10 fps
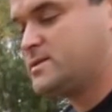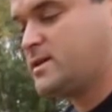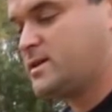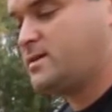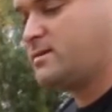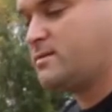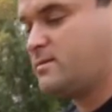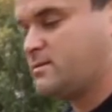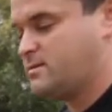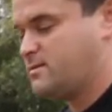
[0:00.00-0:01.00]
down.
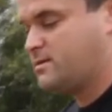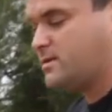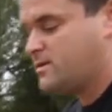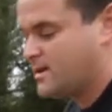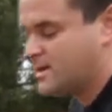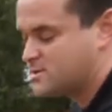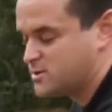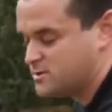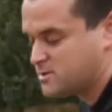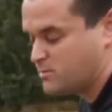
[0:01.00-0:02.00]
That's a
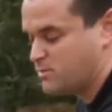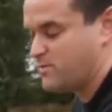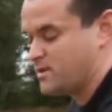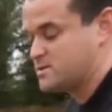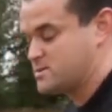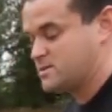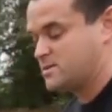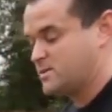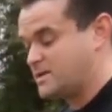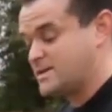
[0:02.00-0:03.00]
good sleepy face.
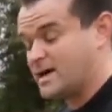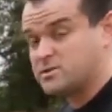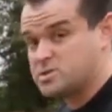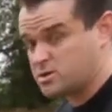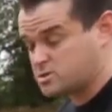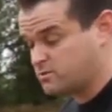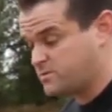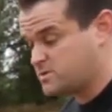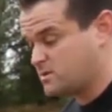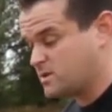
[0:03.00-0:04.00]
Laying down is also a
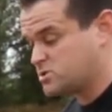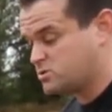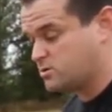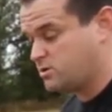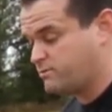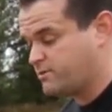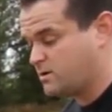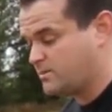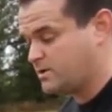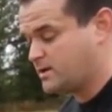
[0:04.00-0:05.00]
physiological cue for
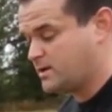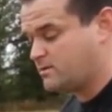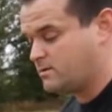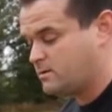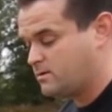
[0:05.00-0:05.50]
calming down.